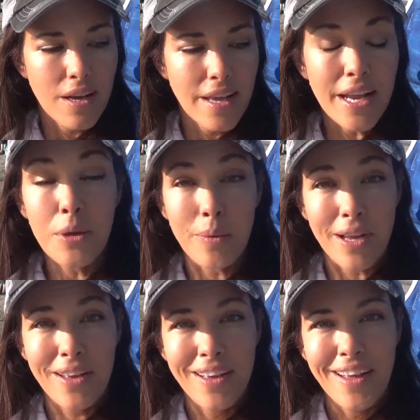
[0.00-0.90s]

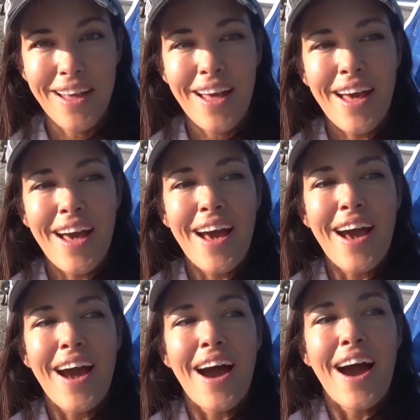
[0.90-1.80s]
Anyway,
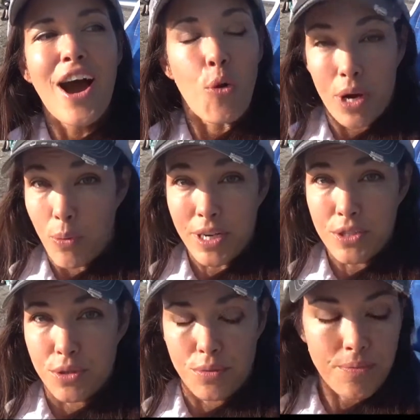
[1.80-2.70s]
what I want to
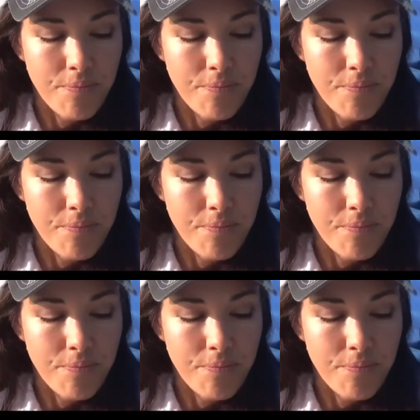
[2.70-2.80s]
do